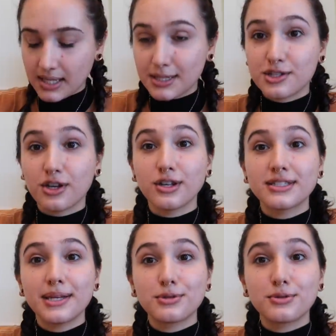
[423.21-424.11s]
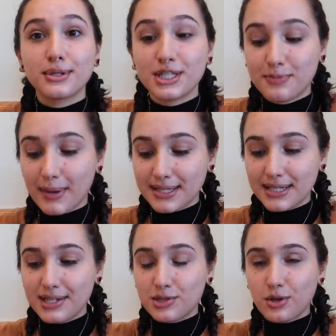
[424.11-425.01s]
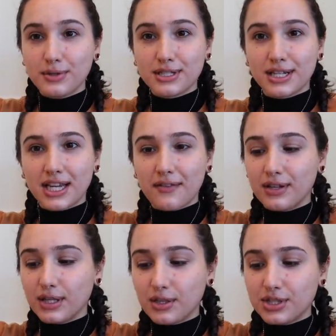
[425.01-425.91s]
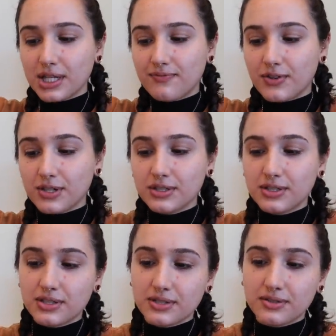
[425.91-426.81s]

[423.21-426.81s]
The sauce seems really spicy, so I'm just gonna give it a little dip first.